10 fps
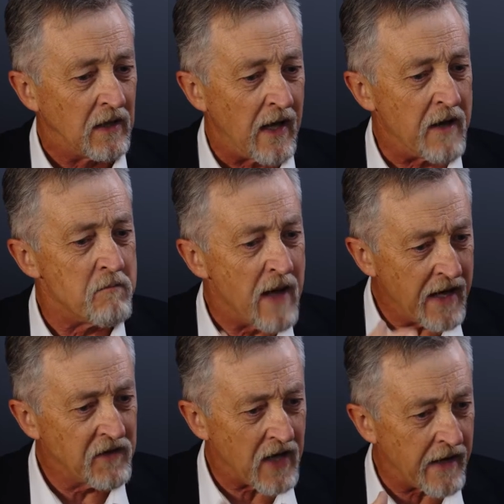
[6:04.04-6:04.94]
and
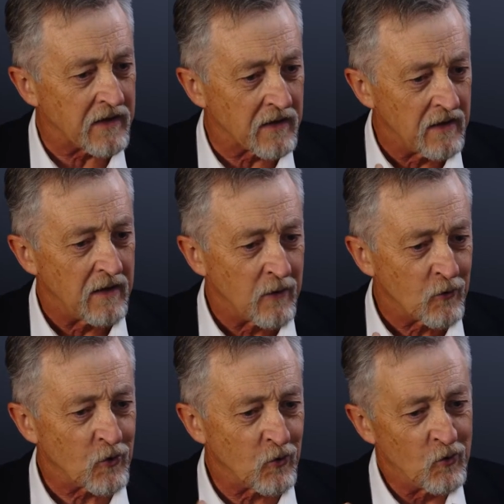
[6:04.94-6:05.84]
mandate
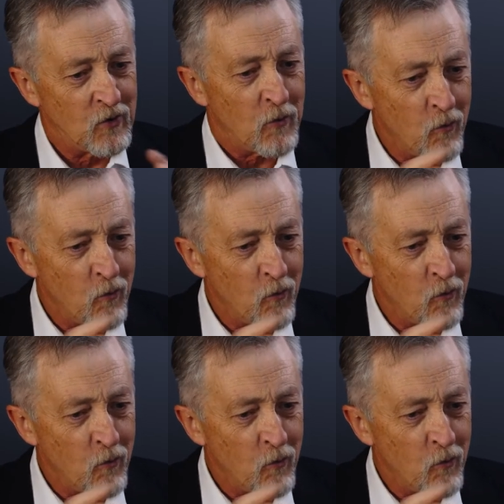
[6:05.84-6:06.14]
to